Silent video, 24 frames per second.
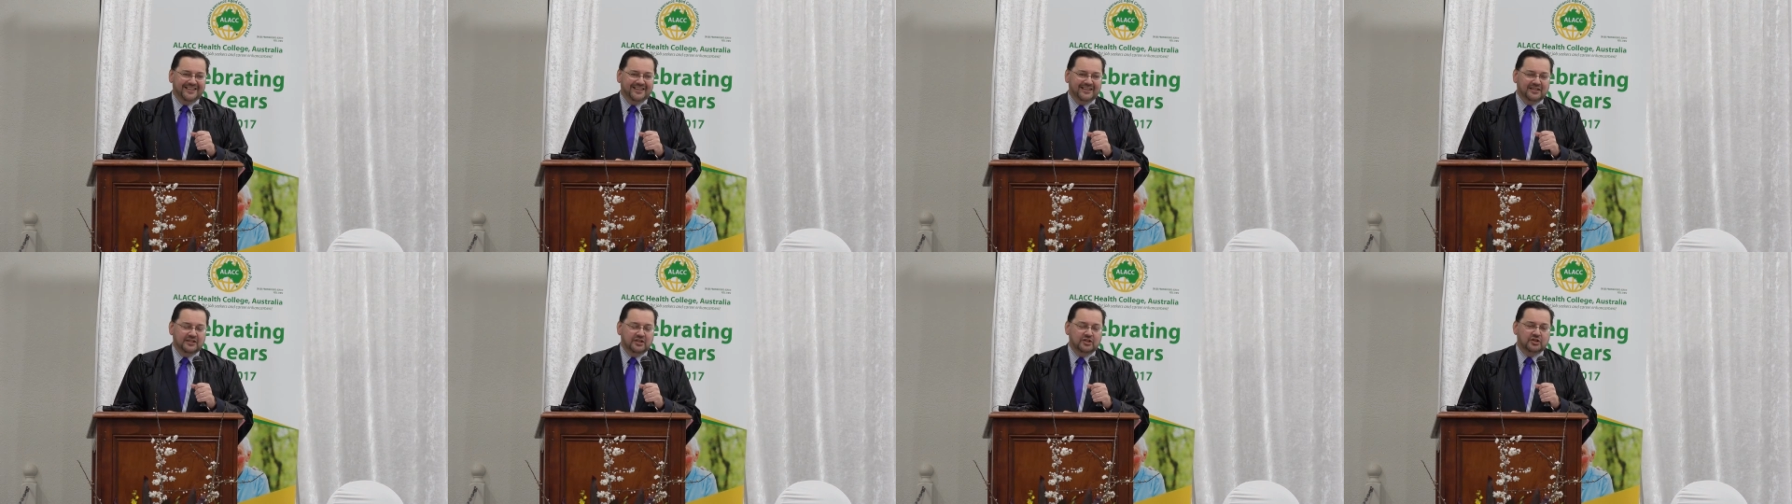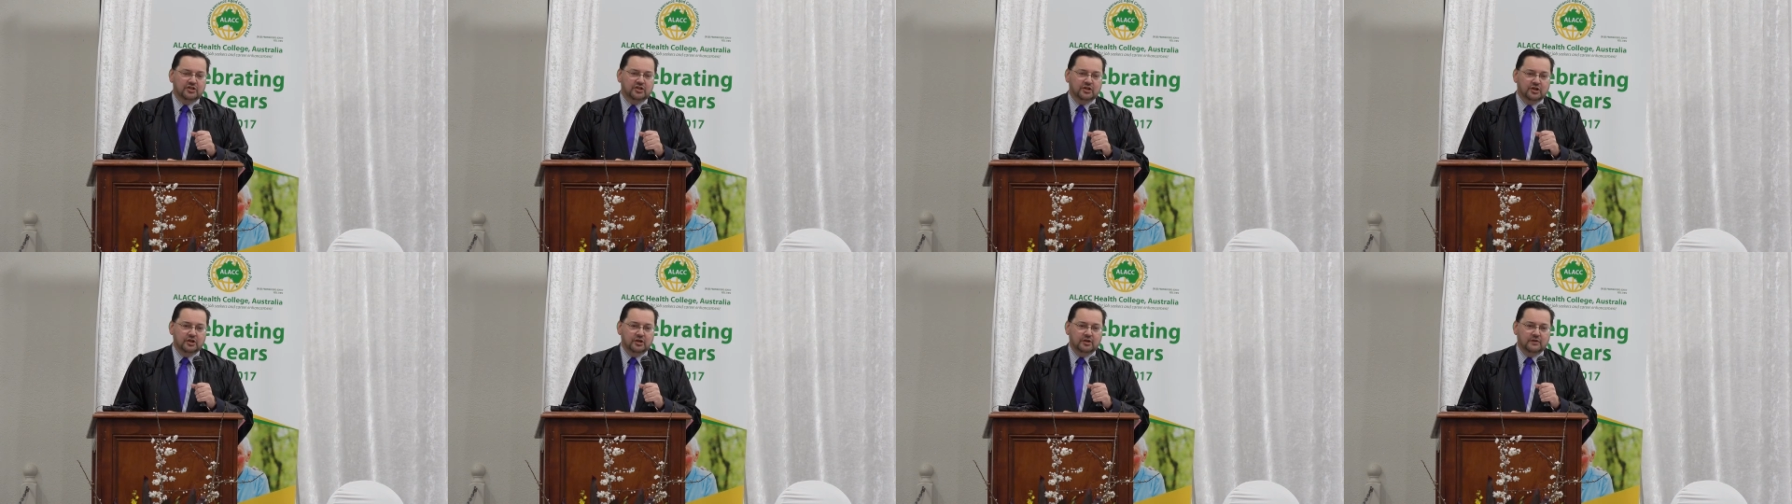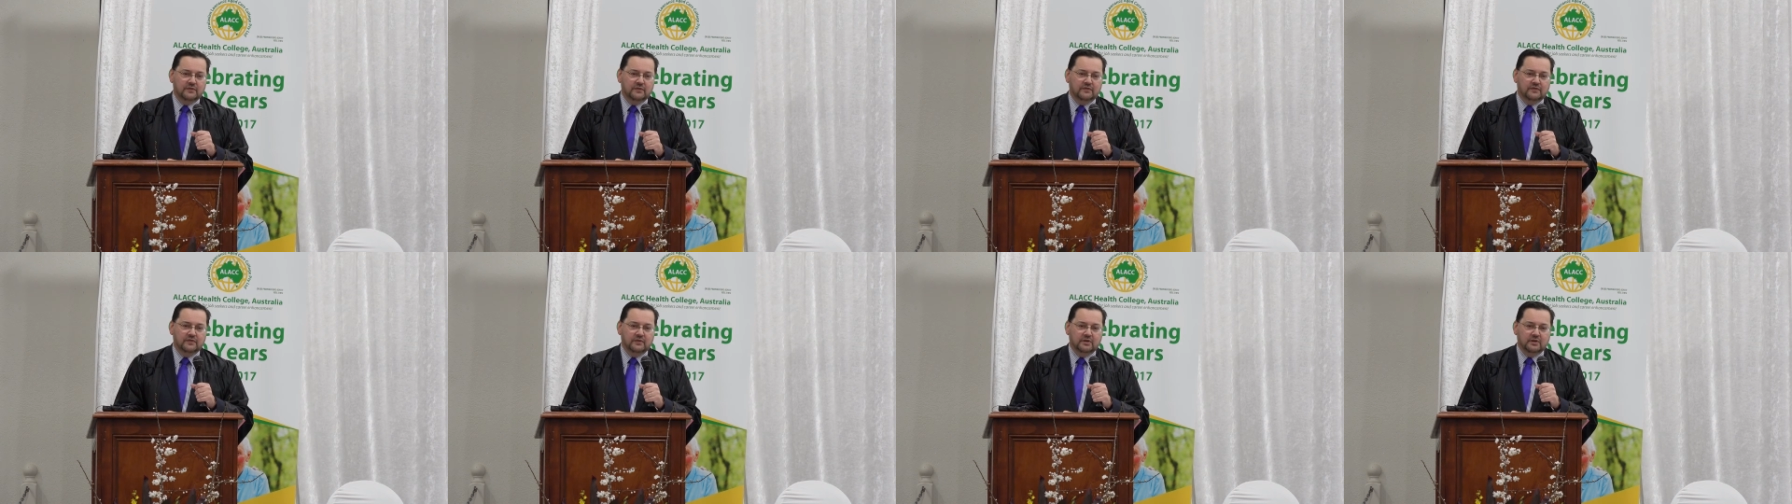
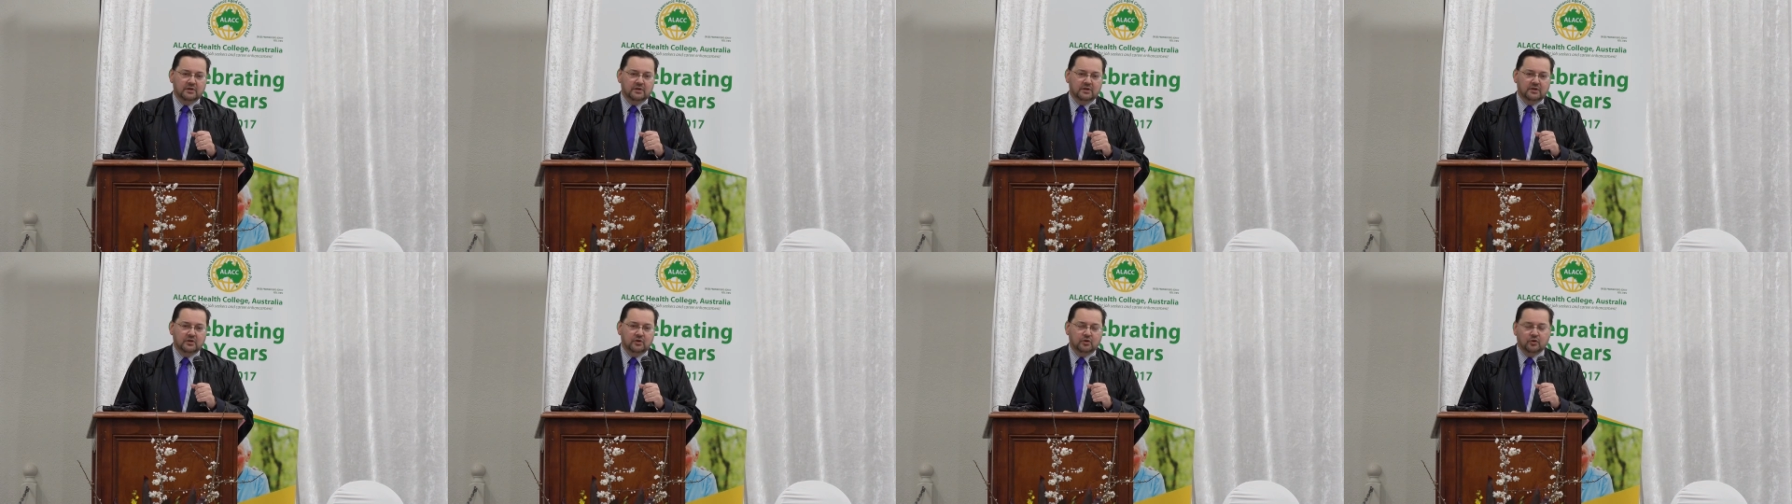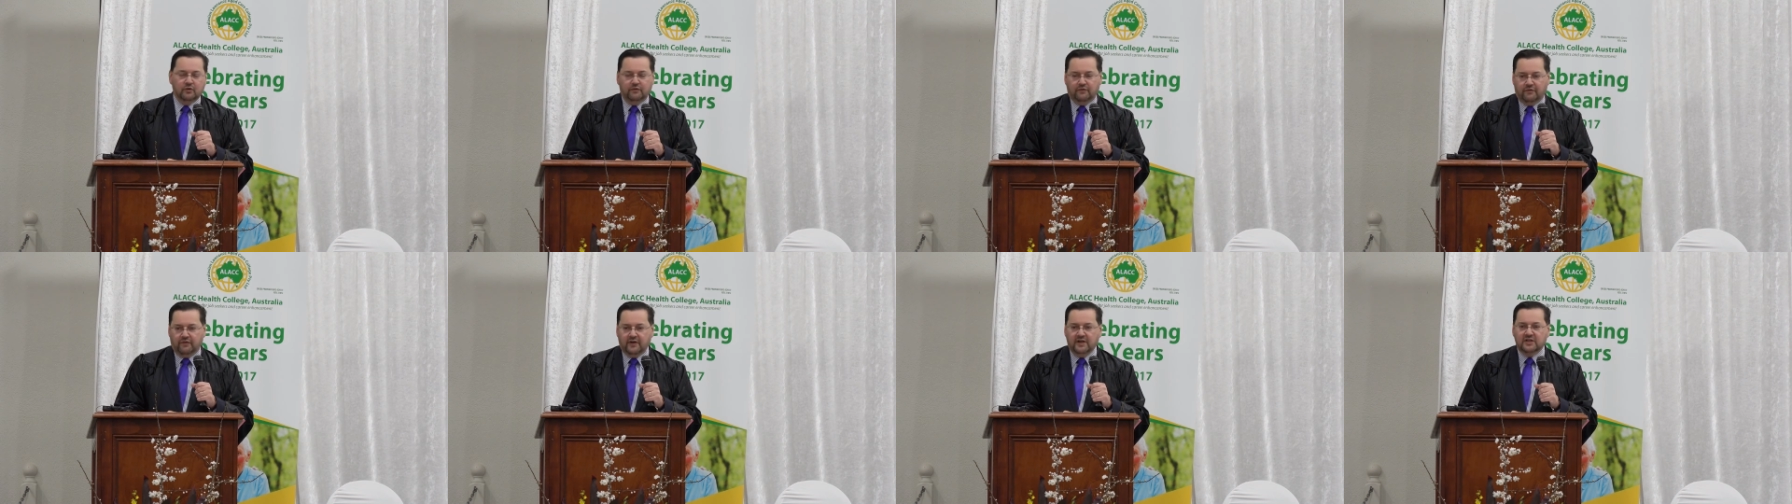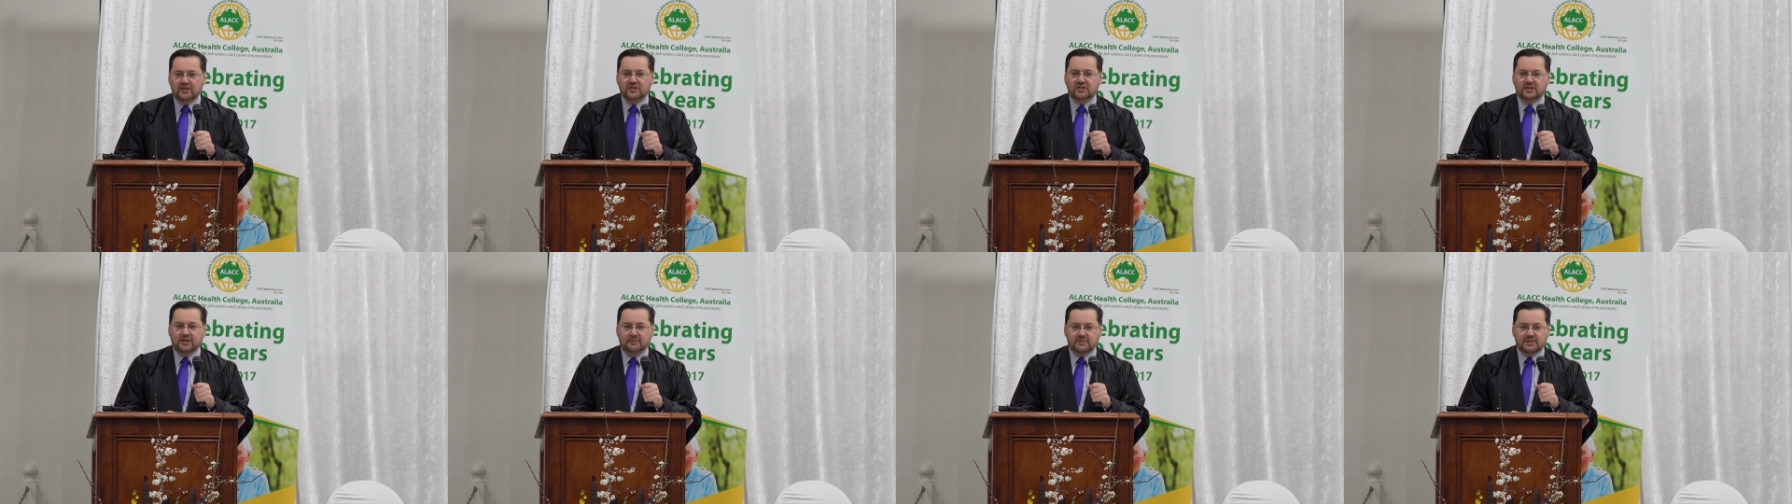deserve good
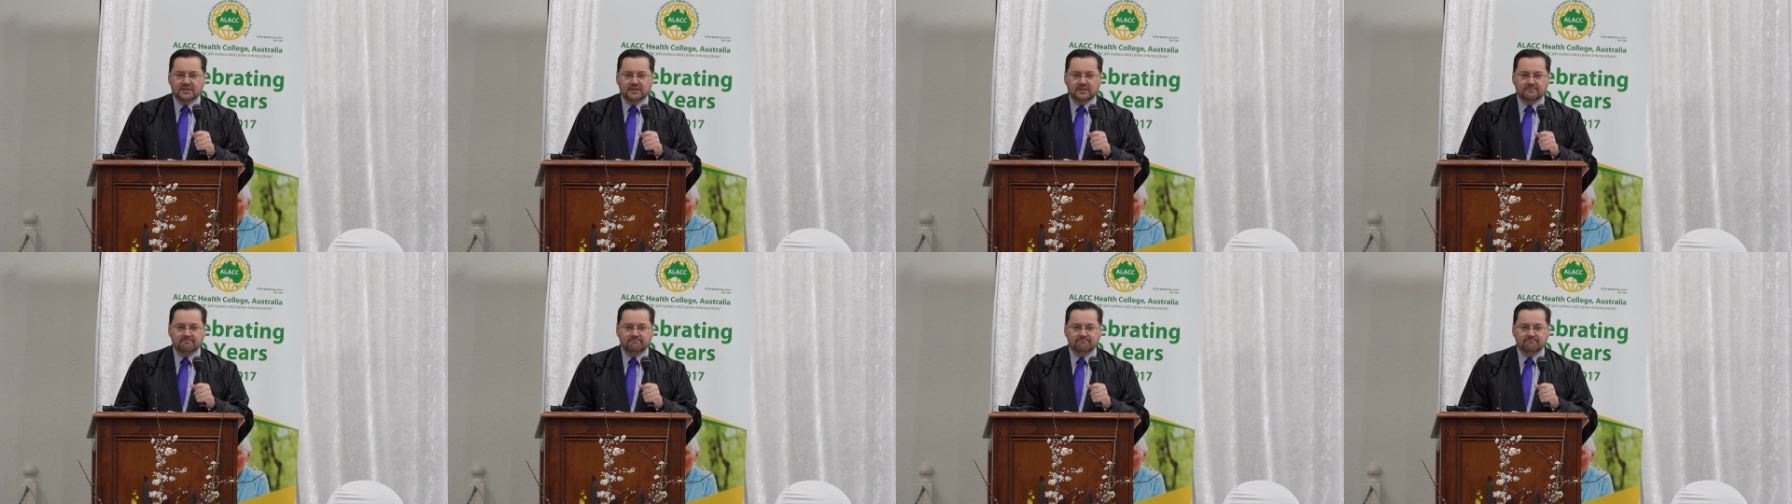friendships.